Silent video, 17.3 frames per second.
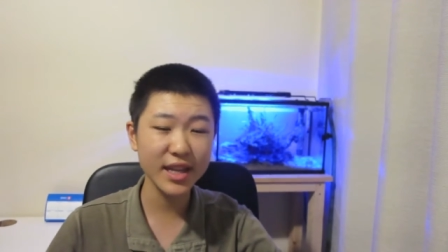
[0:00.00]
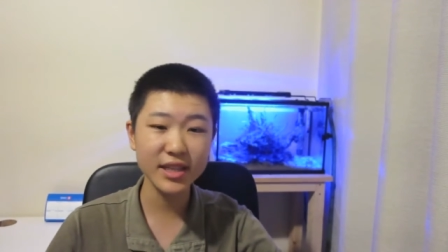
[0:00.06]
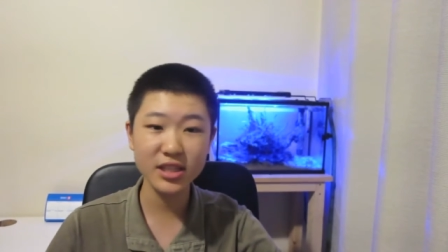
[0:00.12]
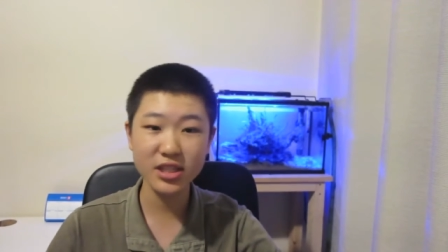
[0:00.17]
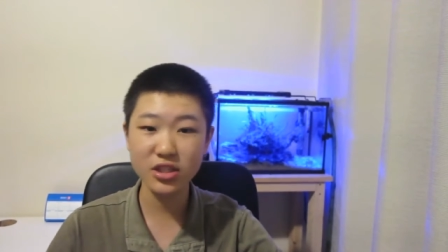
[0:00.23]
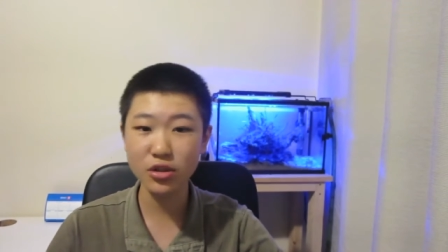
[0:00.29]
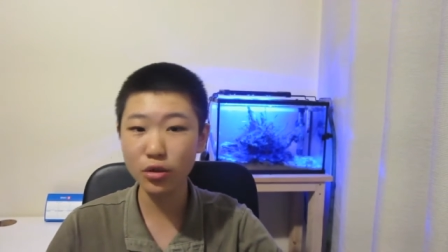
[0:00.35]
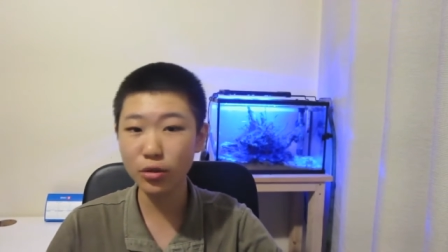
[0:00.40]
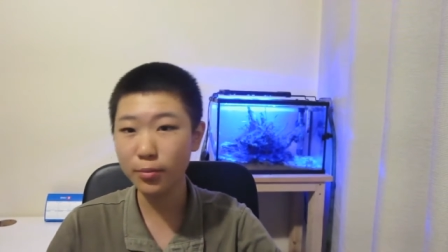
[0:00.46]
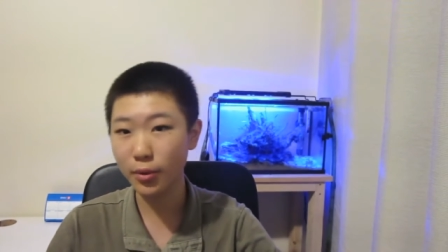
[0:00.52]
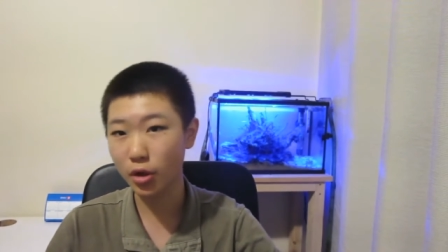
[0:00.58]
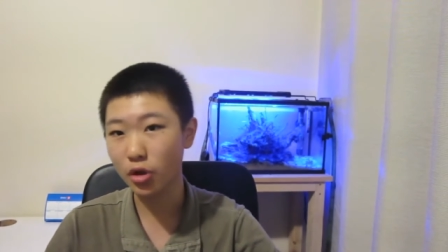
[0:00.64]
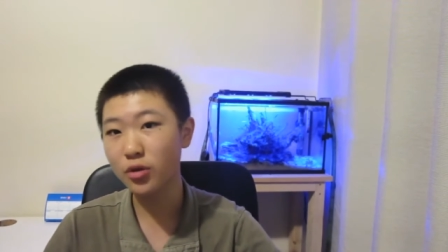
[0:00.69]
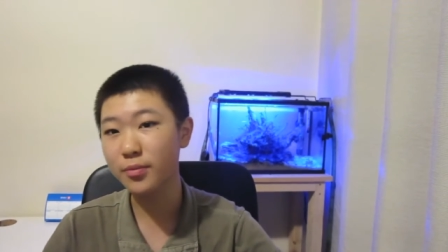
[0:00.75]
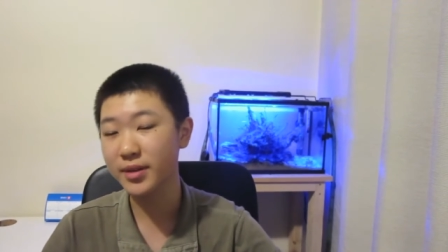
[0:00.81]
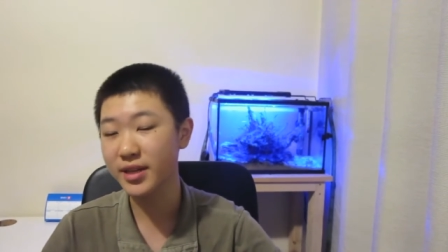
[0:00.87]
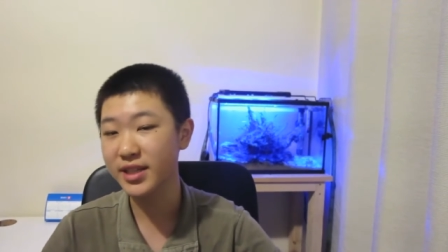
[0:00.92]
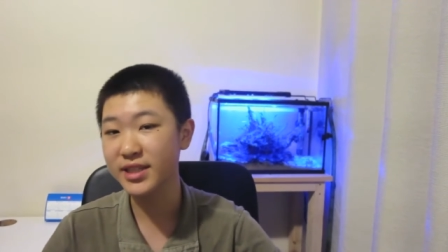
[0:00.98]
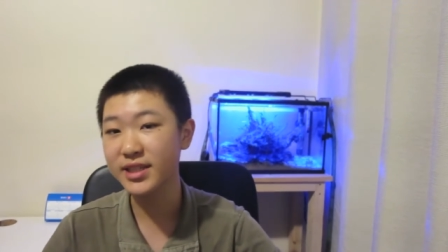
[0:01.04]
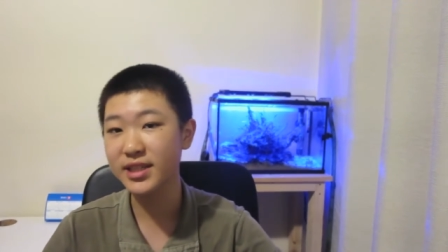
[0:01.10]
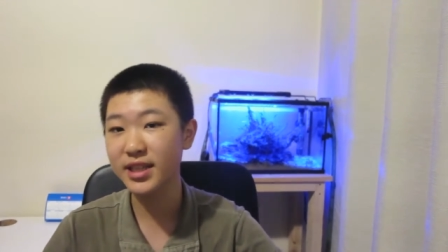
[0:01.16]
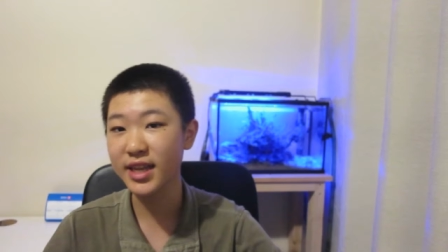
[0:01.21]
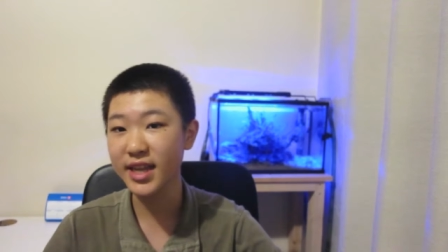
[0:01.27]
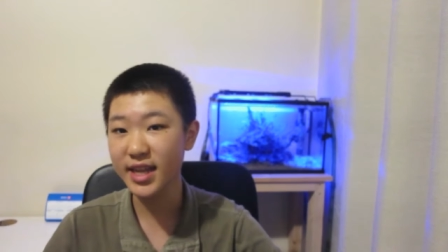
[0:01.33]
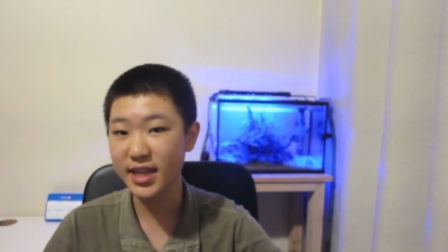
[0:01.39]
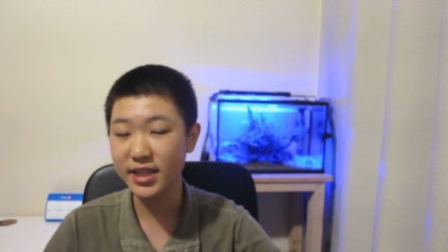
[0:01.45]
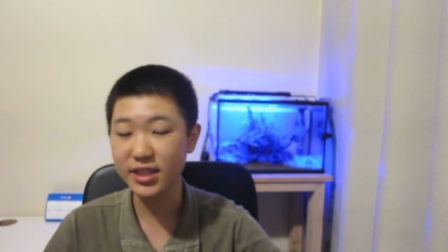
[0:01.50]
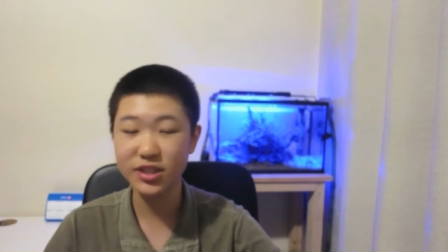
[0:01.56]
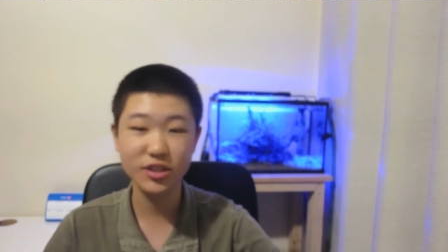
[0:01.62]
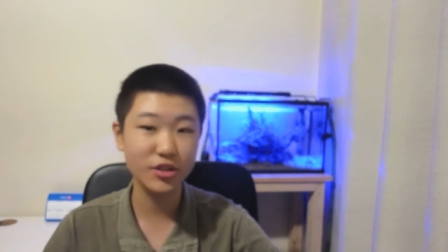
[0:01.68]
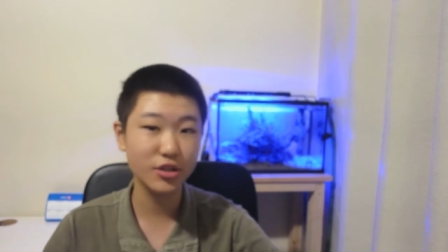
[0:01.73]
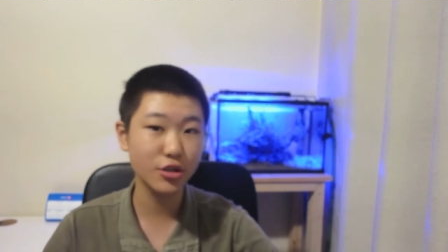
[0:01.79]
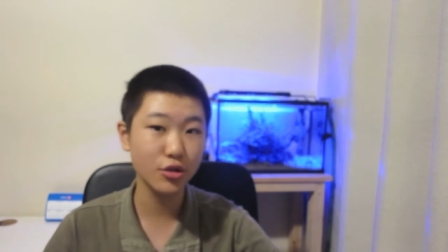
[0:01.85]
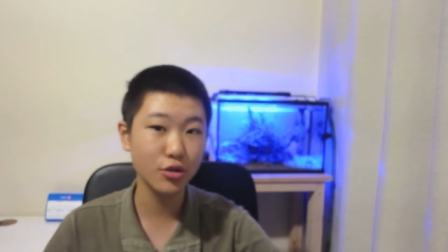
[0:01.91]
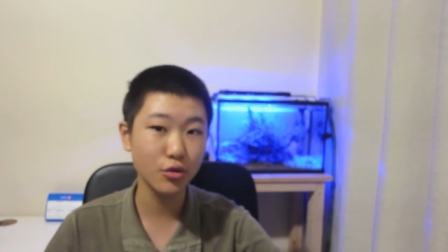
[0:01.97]
Its sole purpose
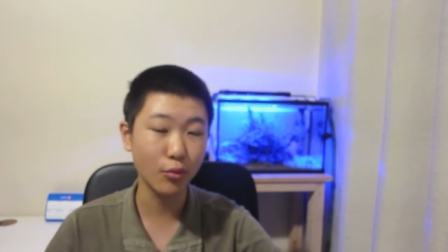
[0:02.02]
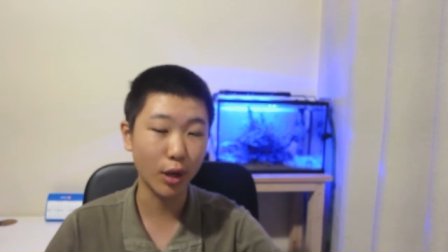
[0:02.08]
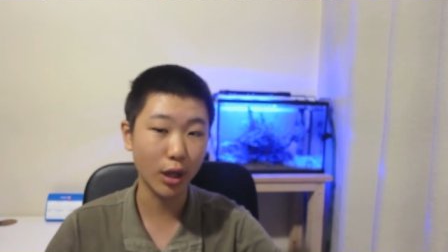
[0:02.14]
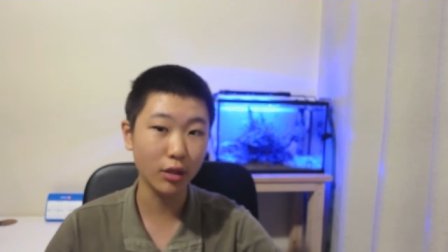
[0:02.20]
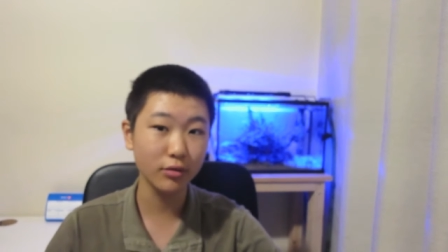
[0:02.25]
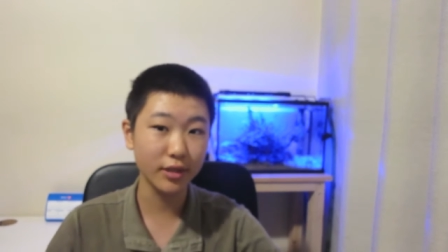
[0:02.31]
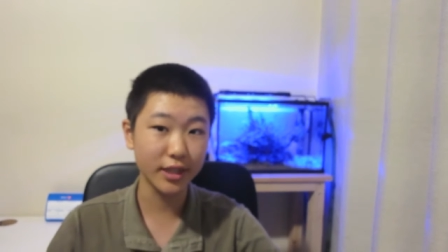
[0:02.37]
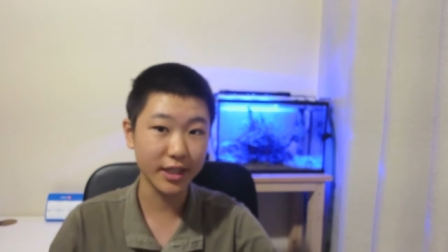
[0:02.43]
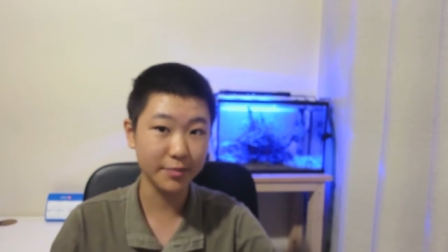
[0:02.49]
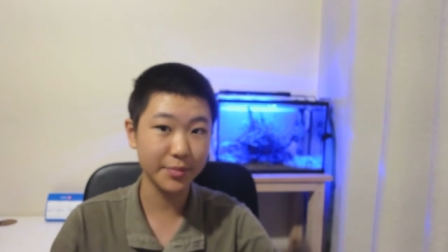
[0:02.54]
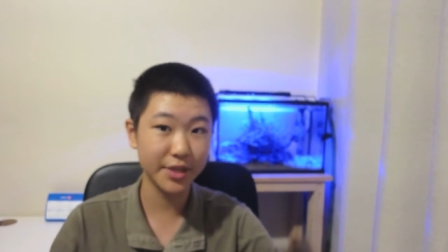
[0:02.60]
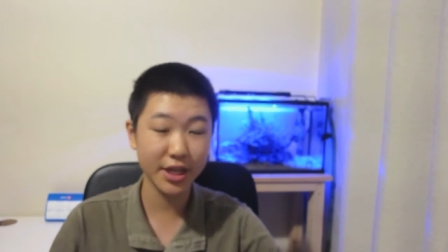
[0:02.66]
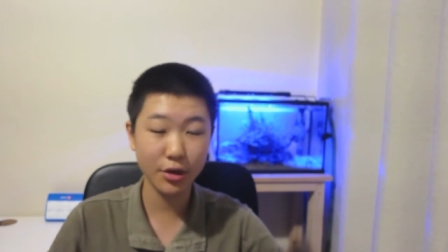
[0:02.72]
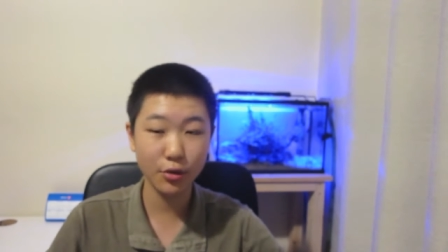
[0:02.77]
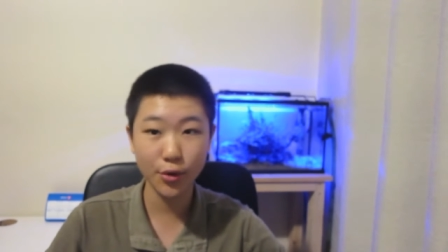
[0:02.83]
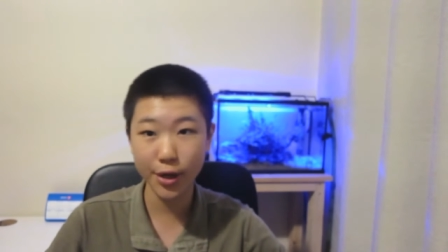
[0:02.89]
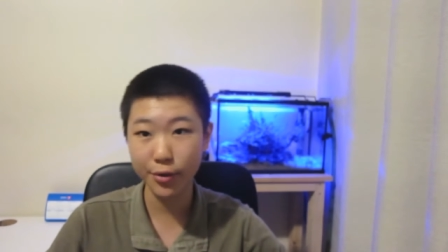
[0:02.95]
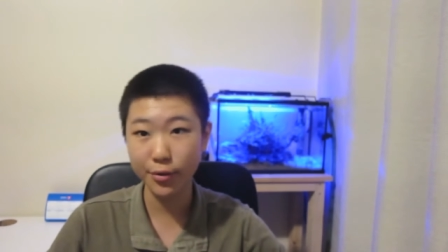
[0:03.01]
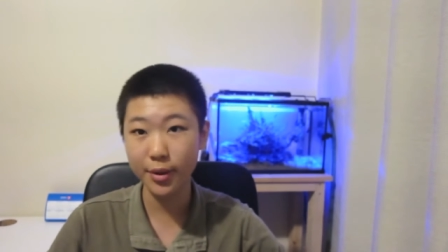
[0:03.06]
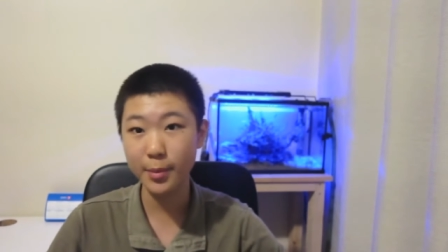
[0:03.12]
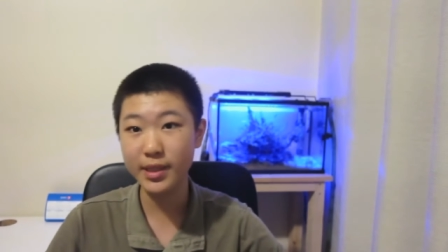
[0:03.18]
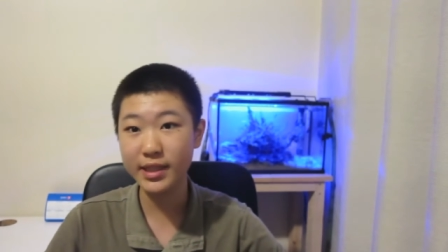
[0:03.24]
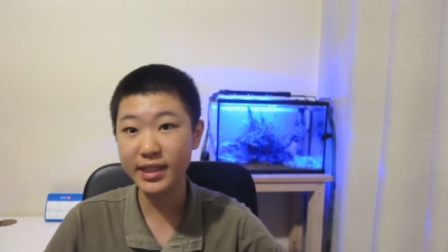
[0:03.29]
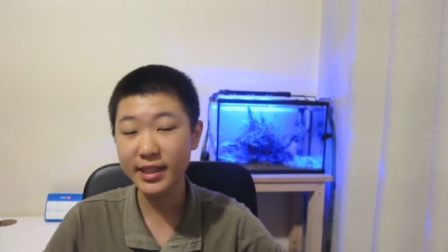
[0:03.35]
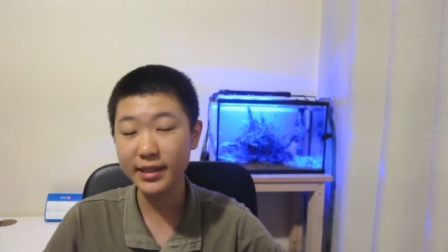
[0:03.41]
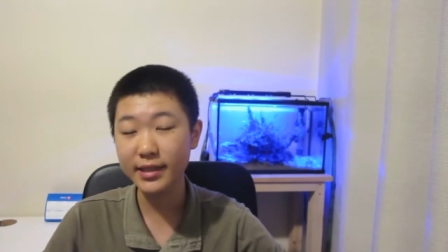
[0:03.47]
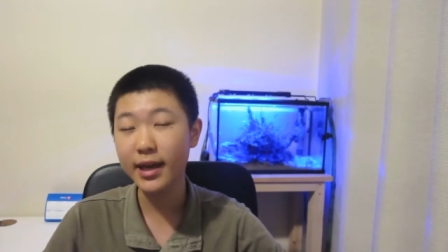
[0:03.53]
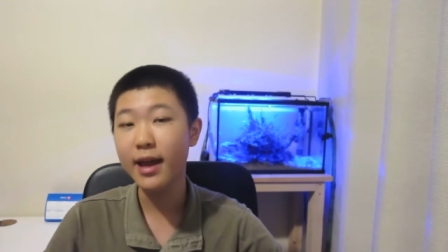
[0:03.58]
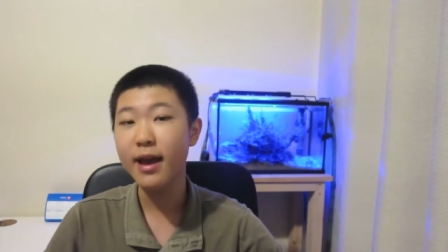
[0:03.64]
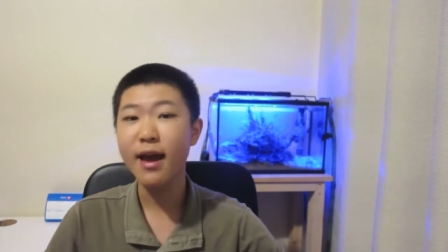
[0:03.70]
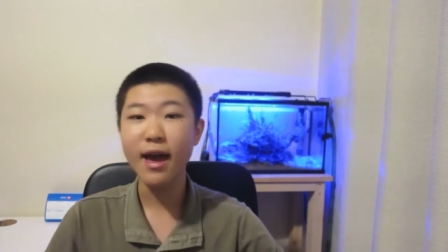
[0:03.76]
is to well keep the aquarium clean